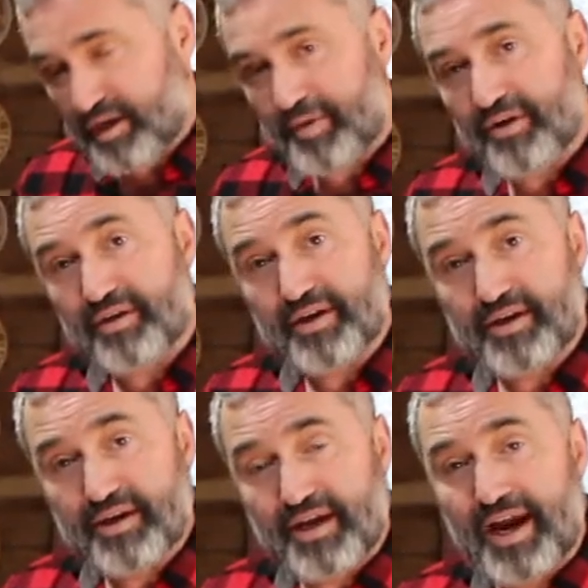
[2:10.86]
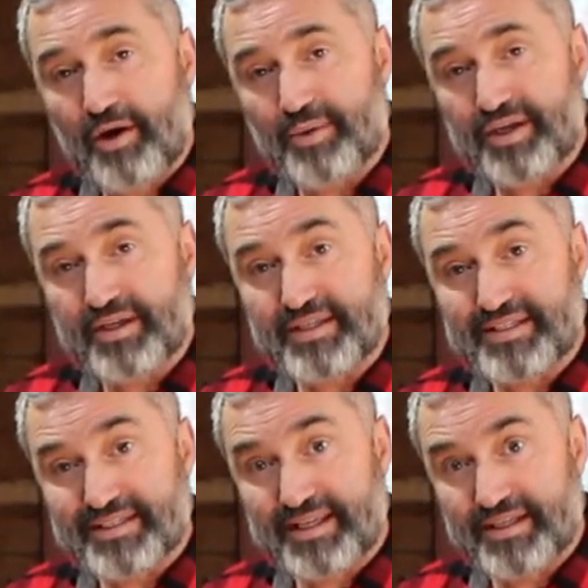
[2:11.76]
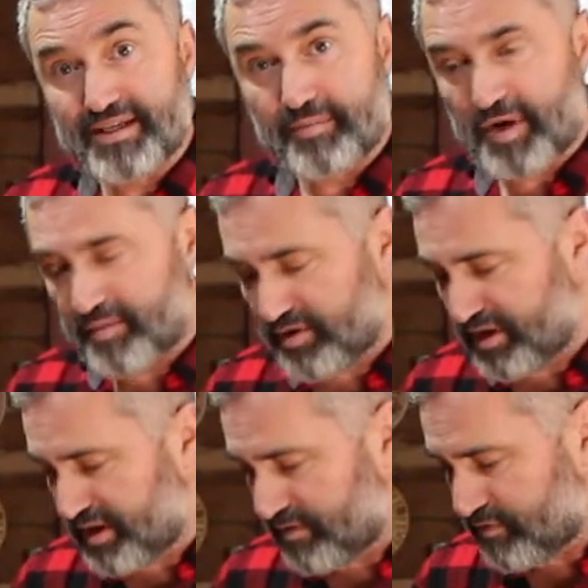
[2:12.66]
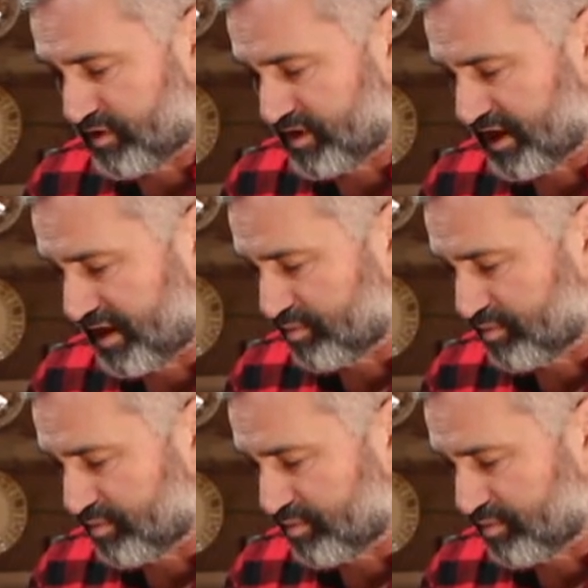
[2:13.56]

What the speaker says: about how we skin a pomegranate for dyeing